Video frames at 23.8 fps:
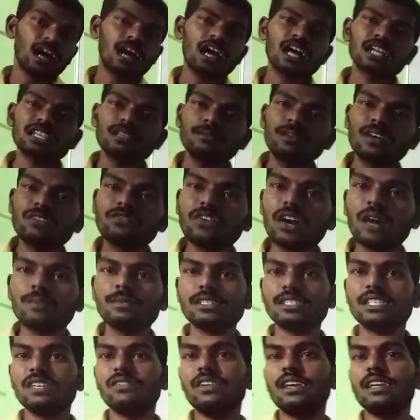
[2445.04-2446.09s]
logarithmic form
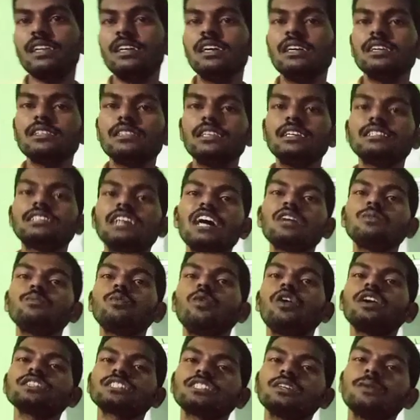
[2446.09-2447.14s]
is given. These are
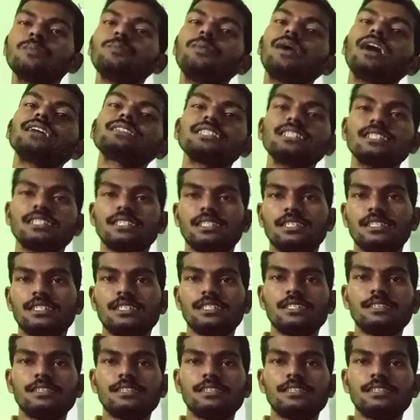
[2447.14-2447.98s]
most important.